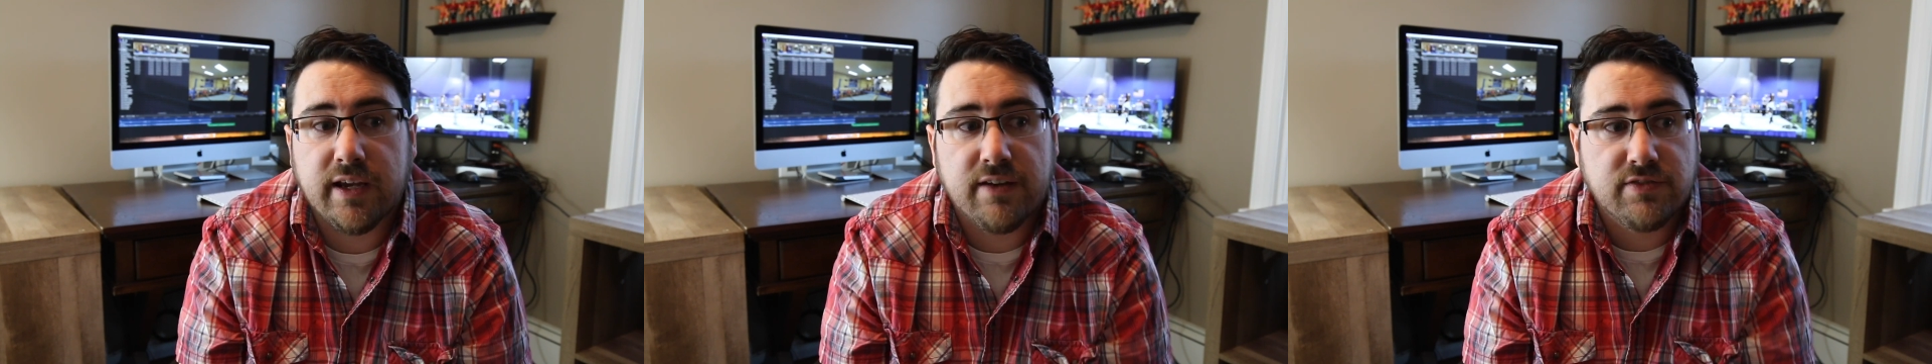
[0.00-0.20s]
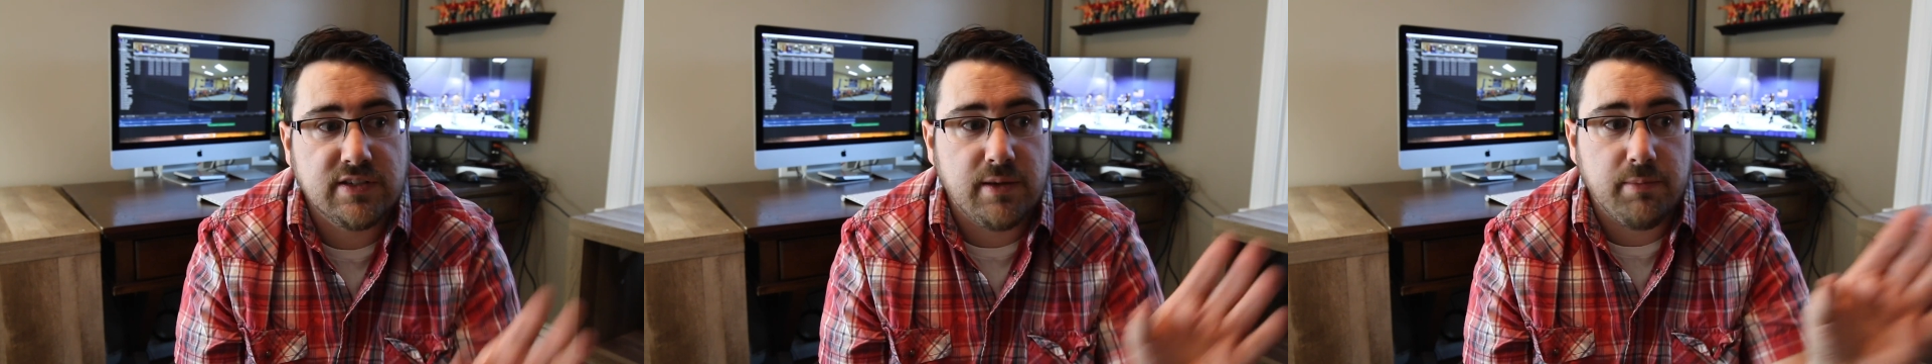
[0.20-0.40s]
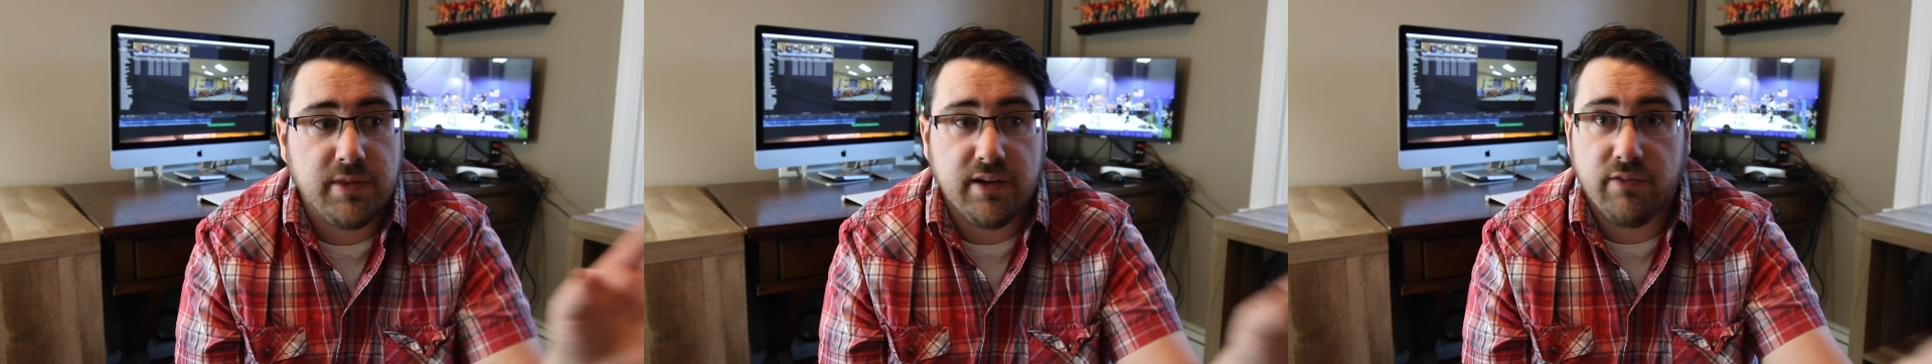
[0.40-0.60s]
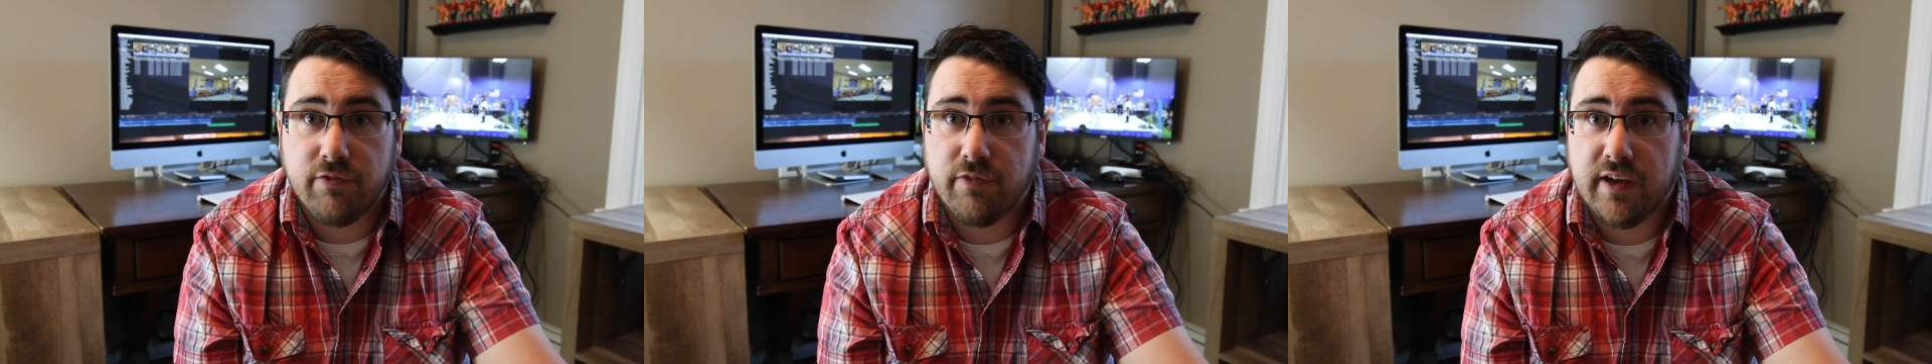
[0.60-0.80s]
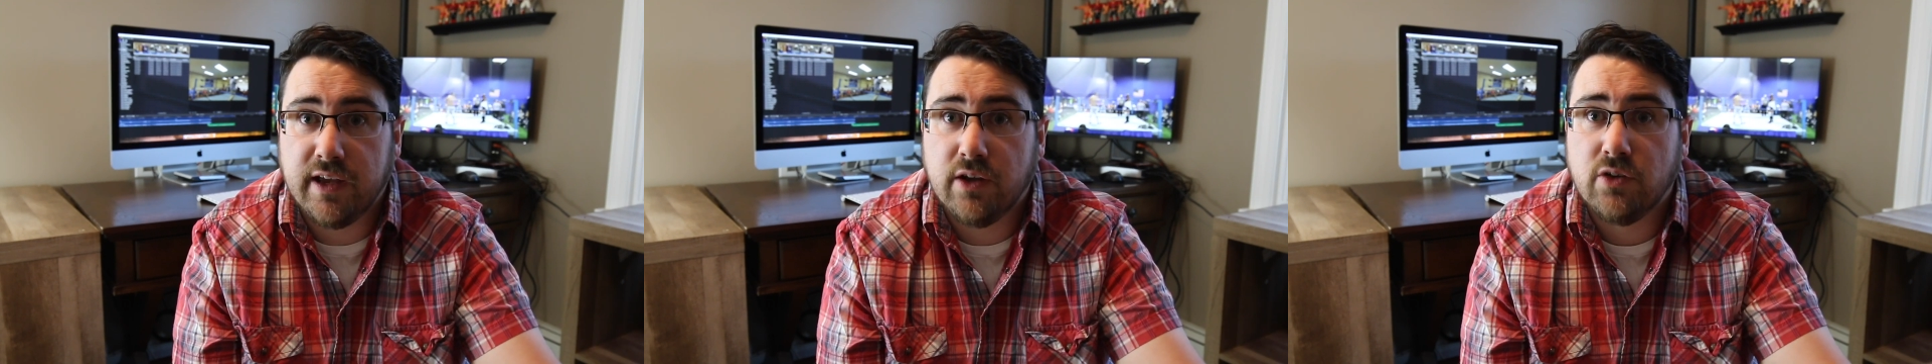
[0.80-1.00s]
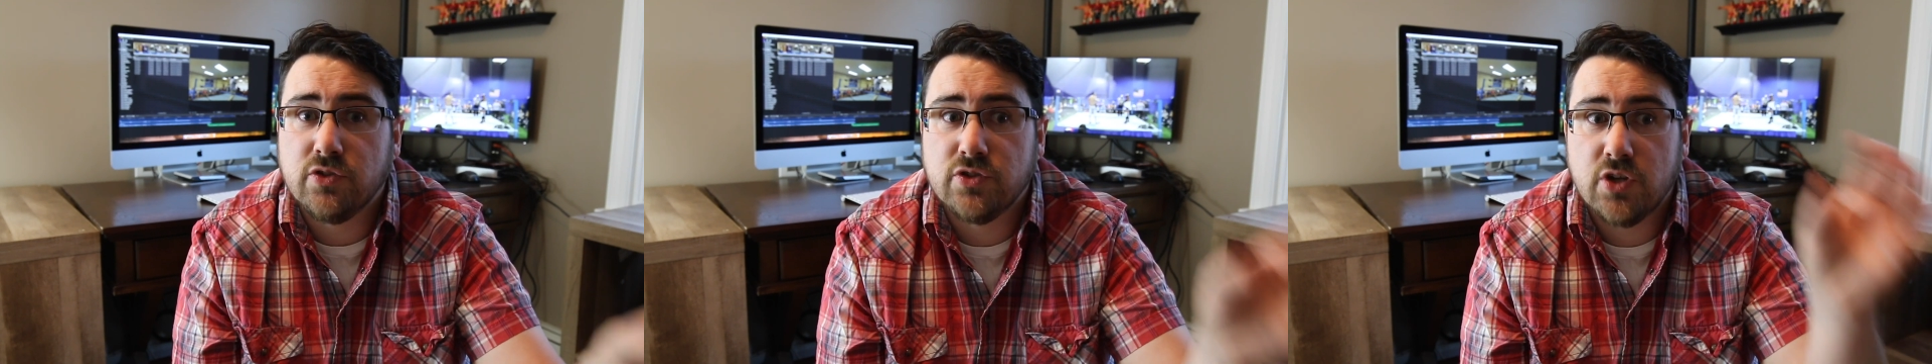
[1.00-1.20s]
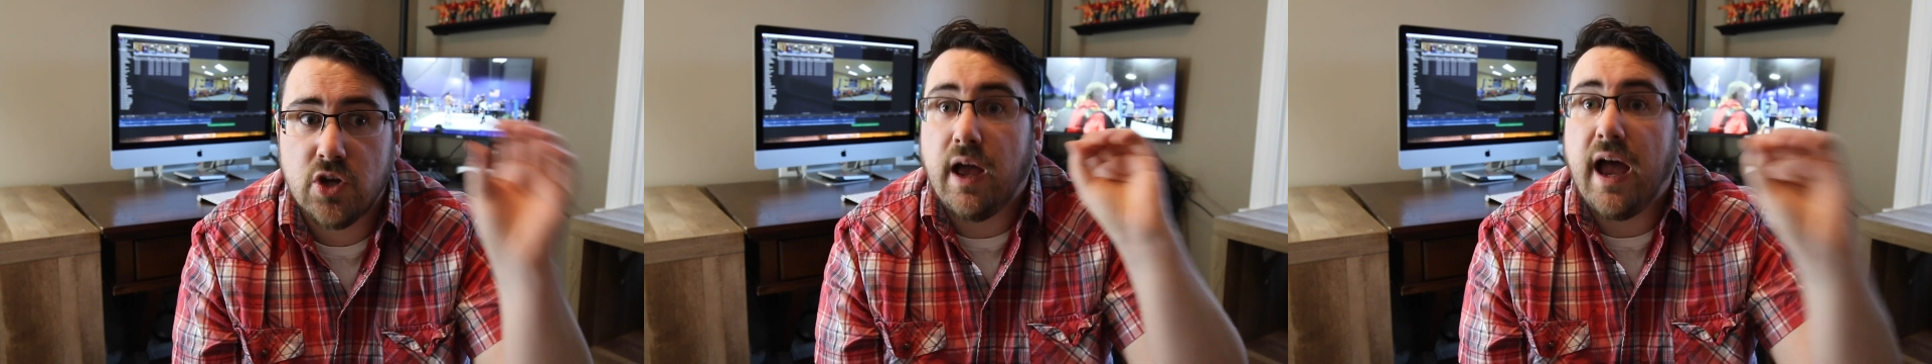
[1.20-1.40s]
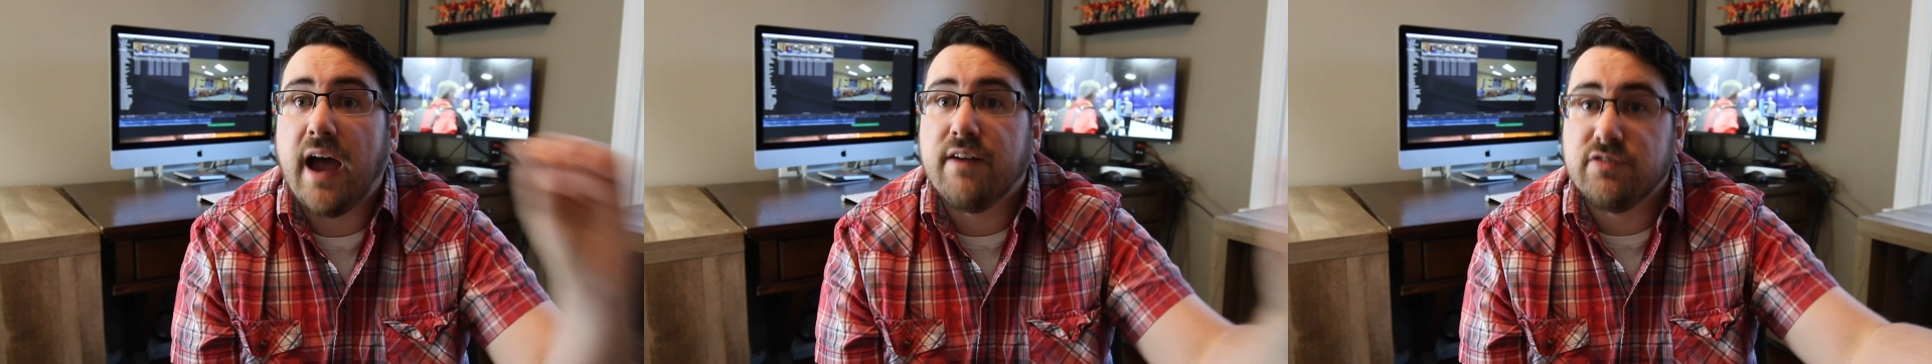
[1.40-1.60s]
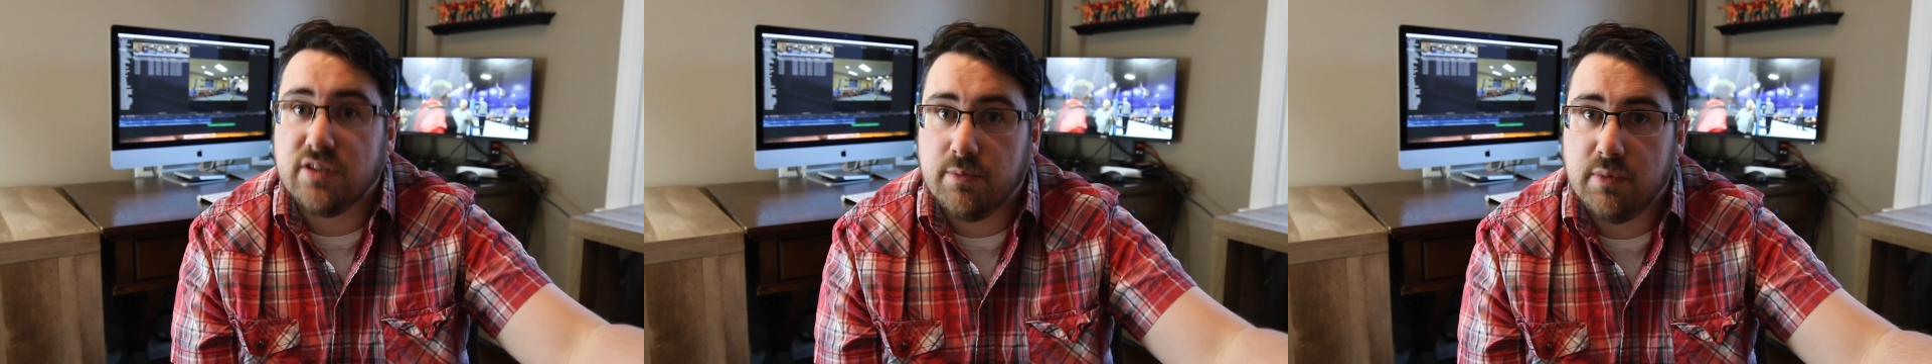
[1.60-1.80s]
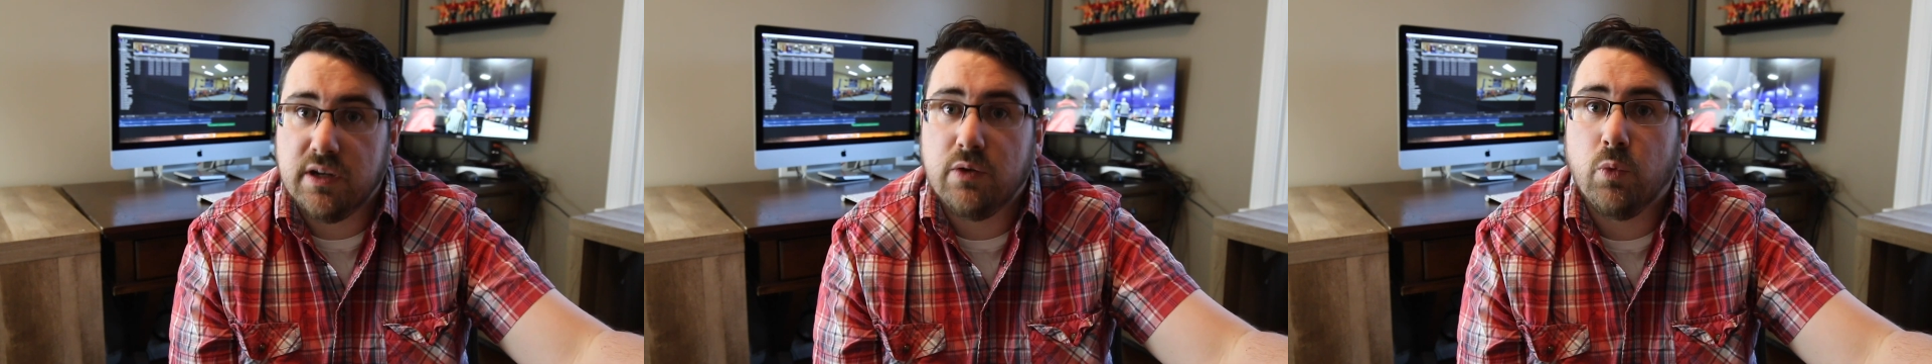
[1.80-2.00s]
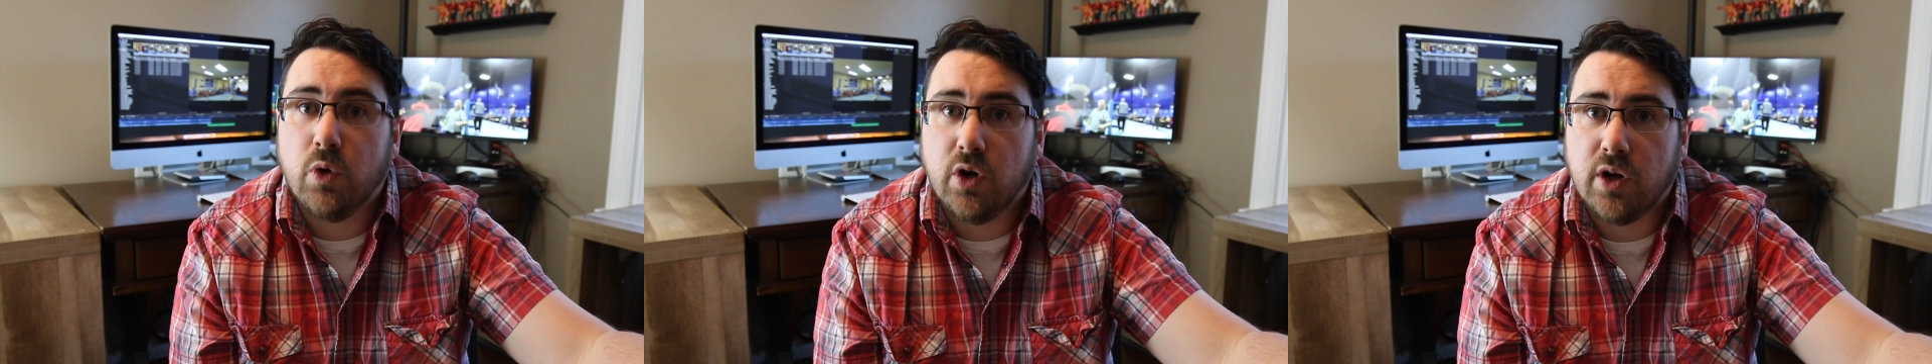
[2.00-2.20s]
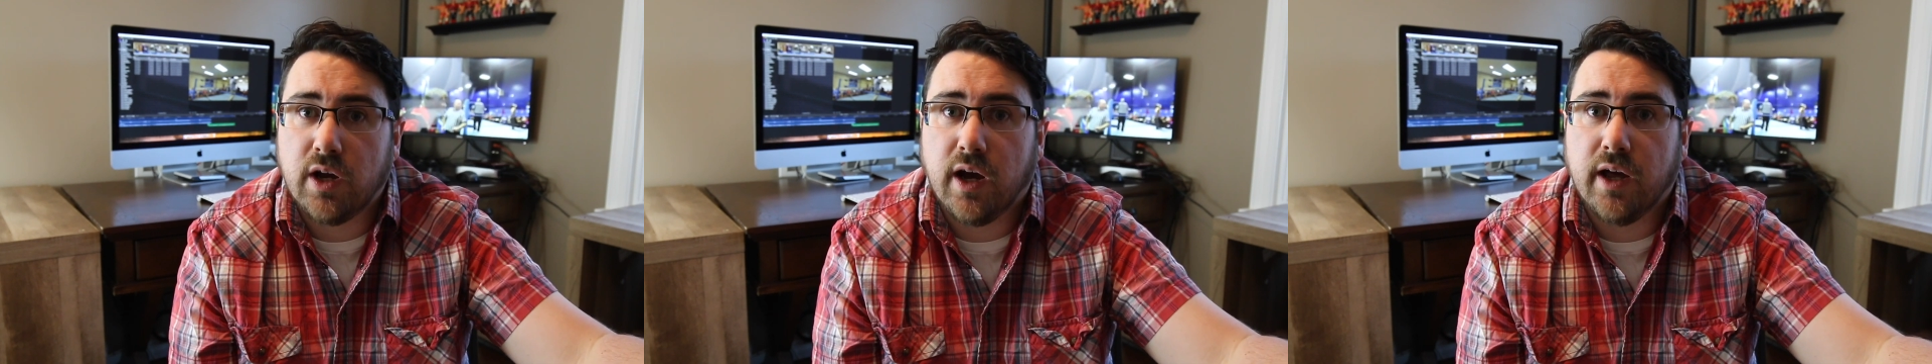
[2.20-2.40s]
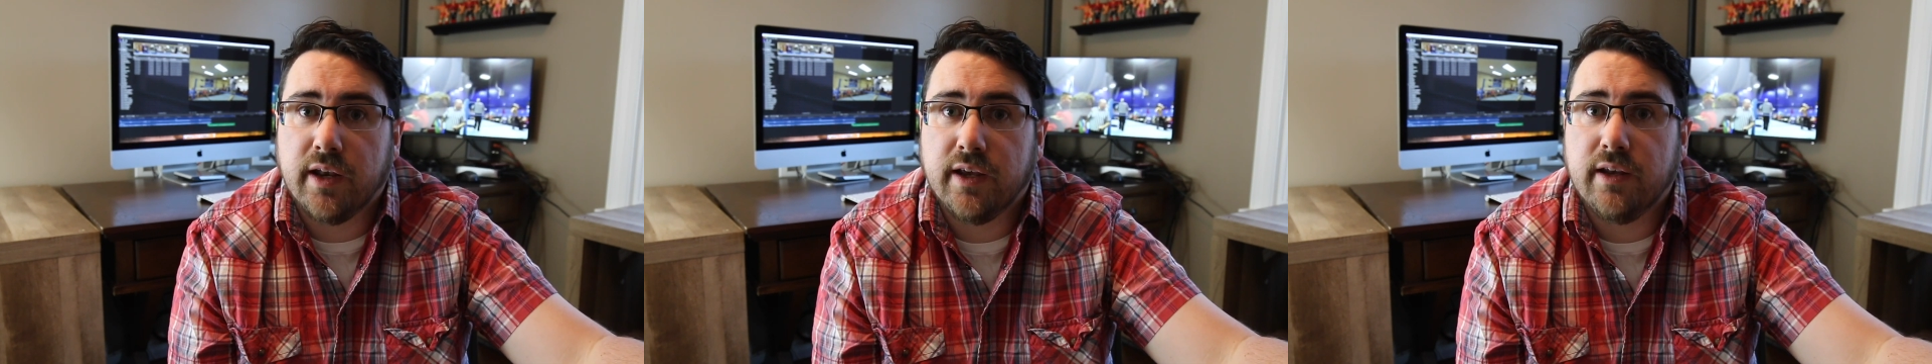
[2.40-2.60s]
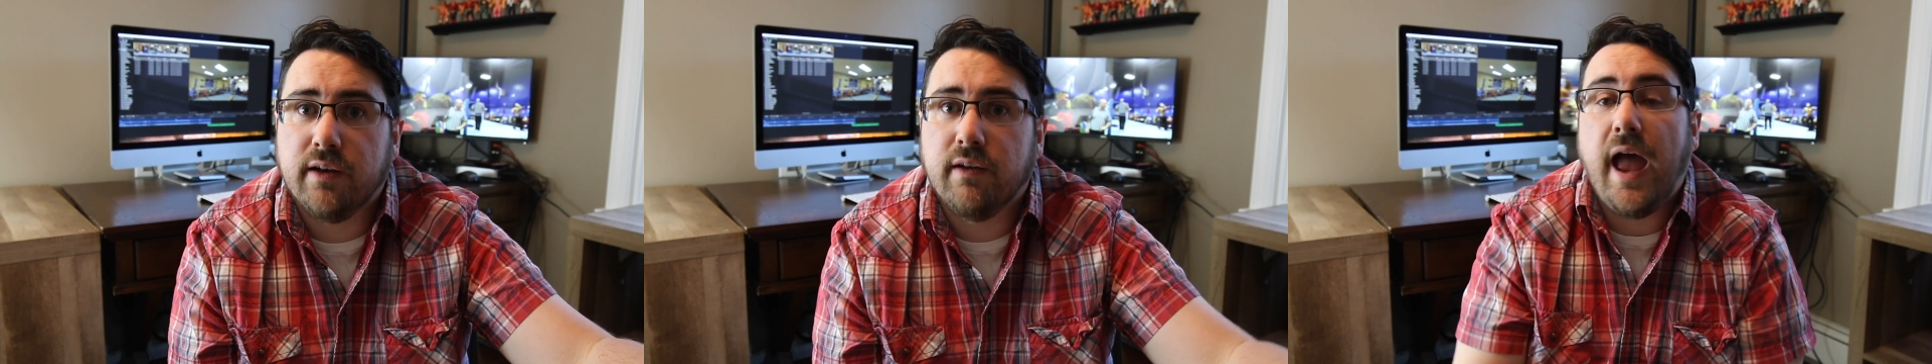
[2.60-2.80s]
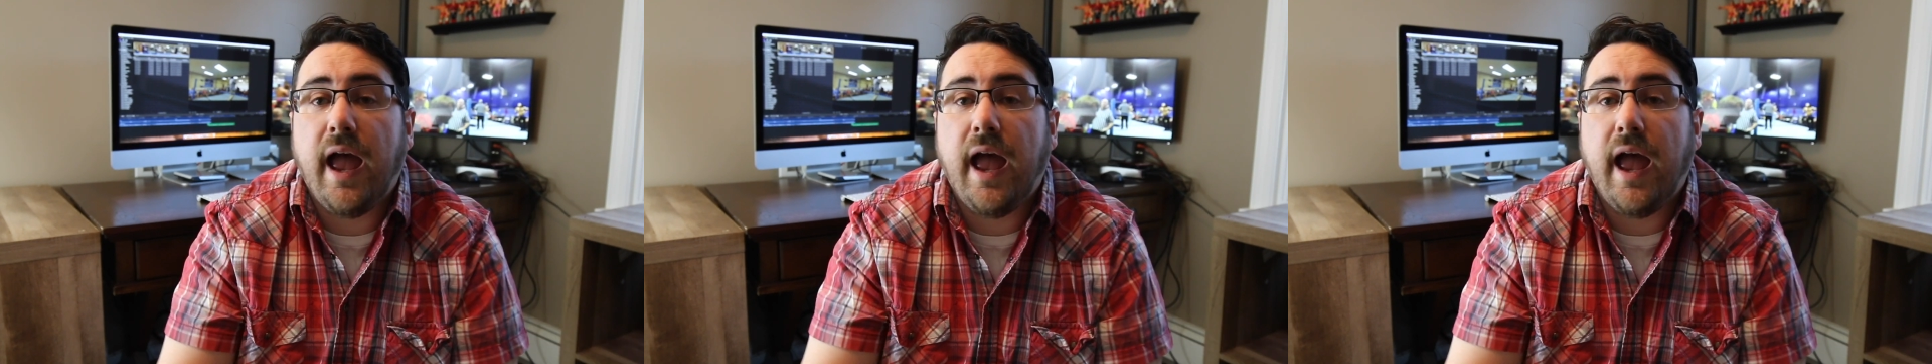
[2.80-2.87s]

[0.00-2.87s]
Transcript: If something fails, have somebody work on it